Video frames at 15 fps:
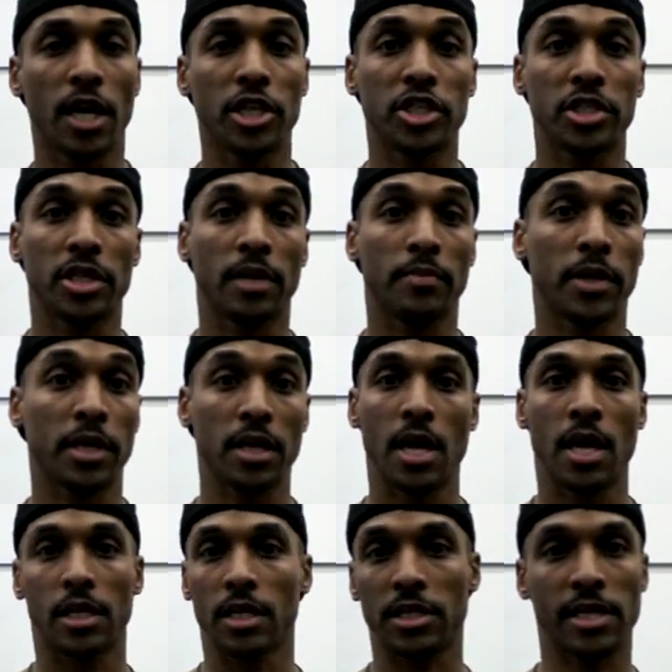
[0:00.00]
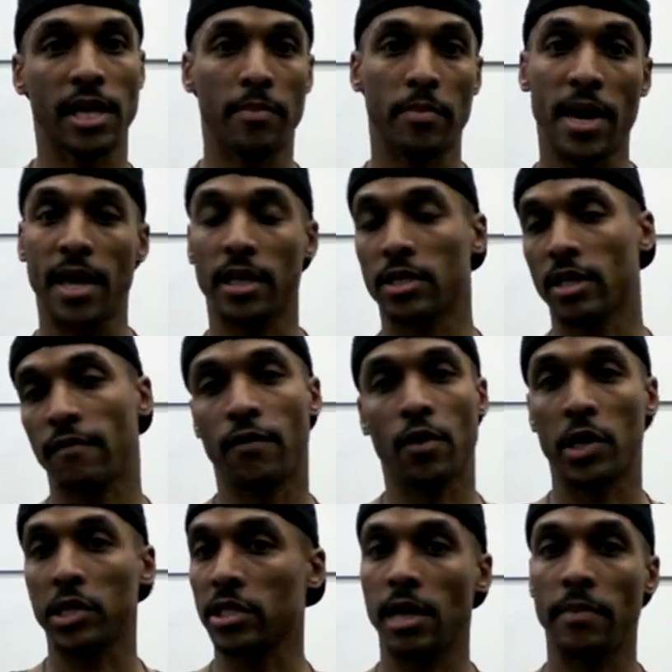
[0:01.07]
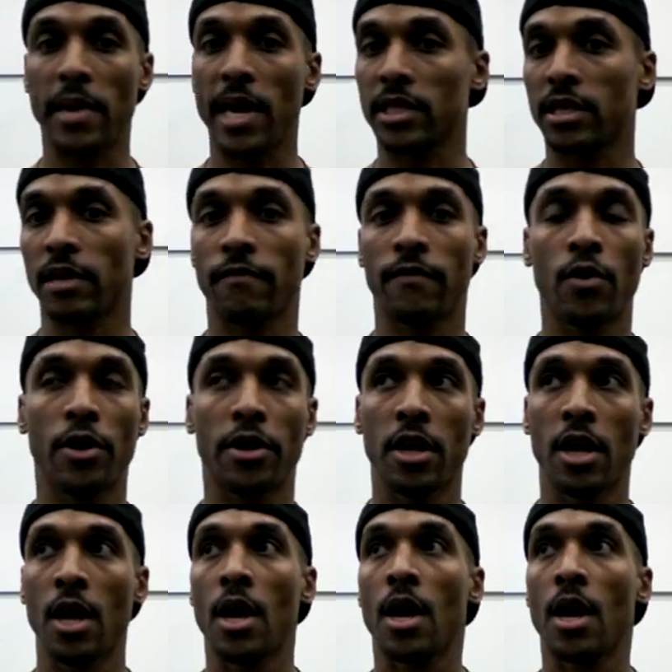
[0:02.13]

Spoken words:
lunges in, but just step back, step forward, step back, step forward.